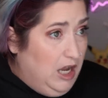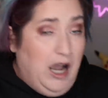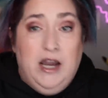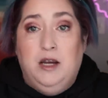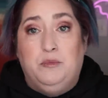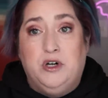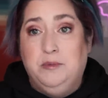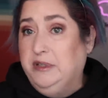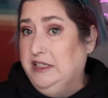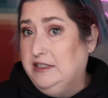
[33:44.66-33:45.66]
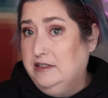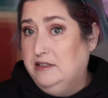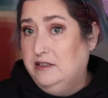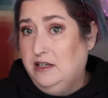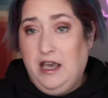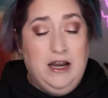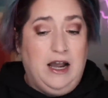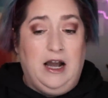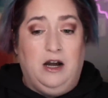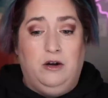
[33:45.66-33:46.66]
I am pretty pleased at
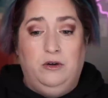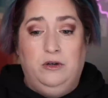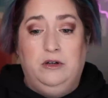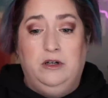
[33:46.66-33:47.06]
how